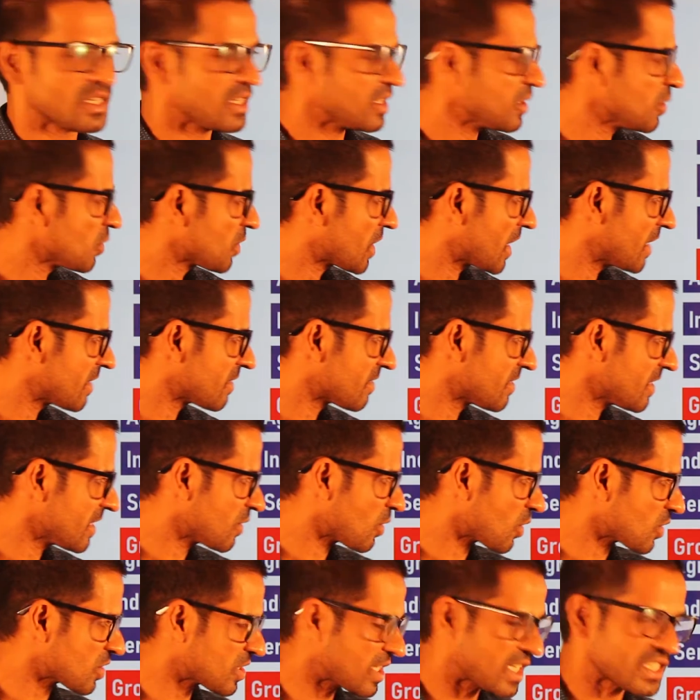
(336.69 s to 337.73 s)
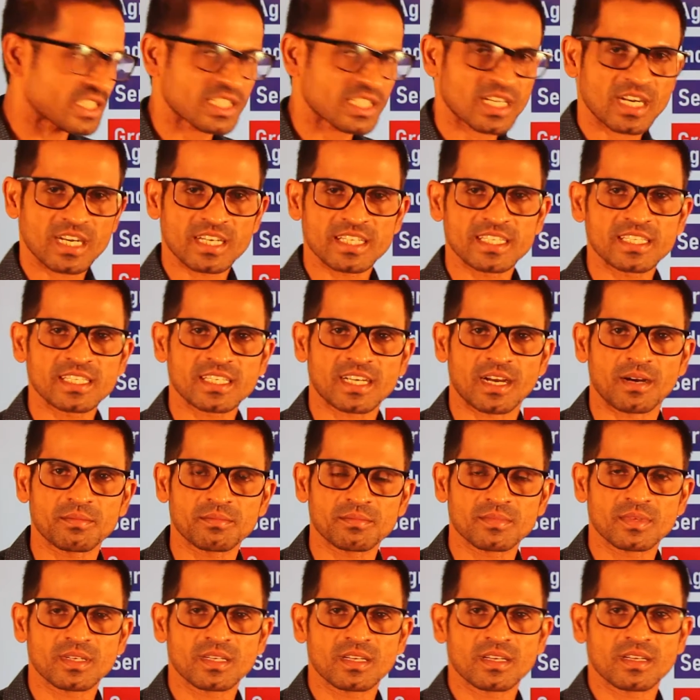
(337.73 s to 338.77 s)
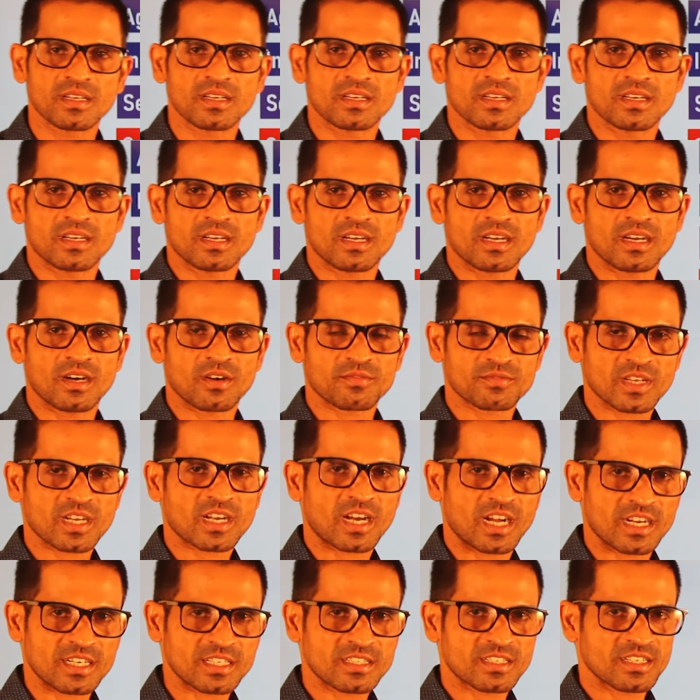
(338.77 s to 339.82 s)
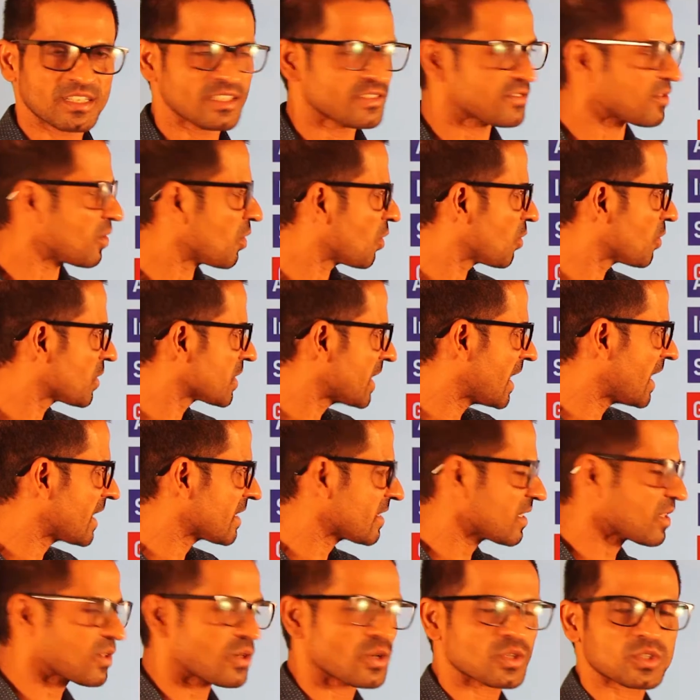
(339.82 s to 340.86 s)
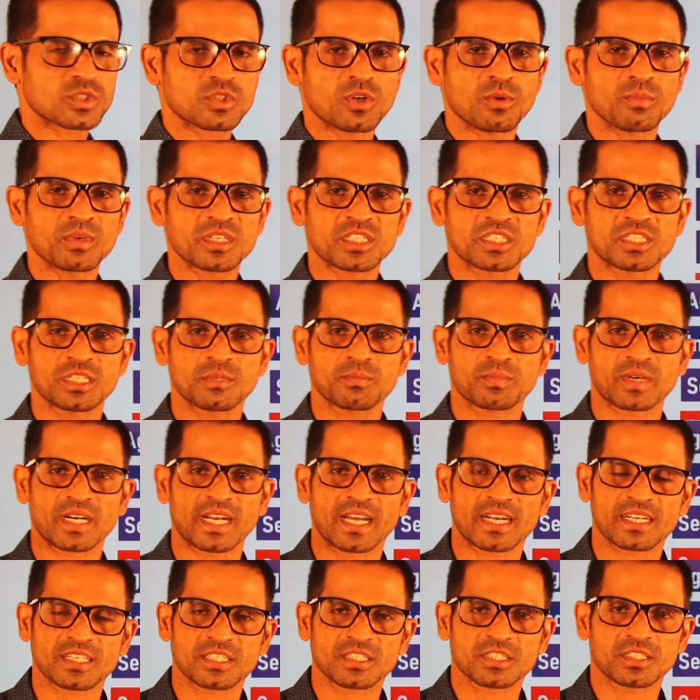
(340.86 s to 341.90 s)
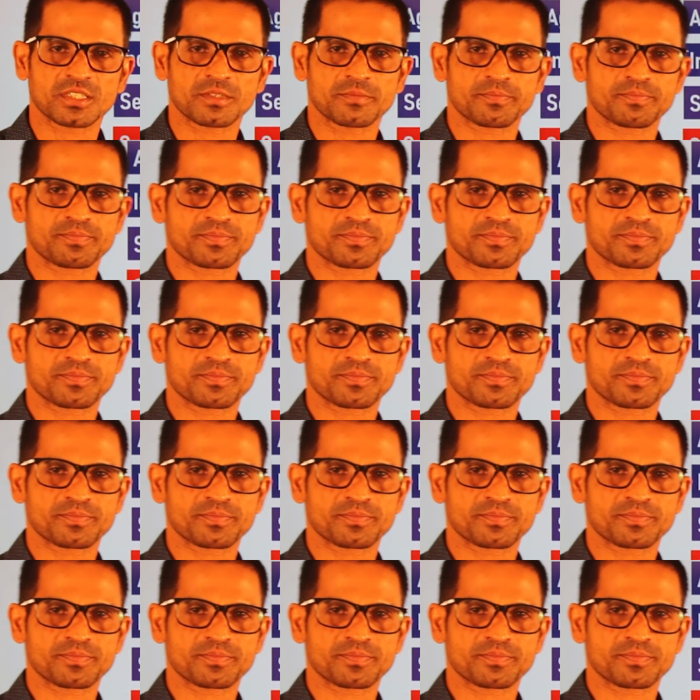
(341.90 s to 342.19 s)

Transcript: You can see gross national income of the country is lower than the gross domestic product.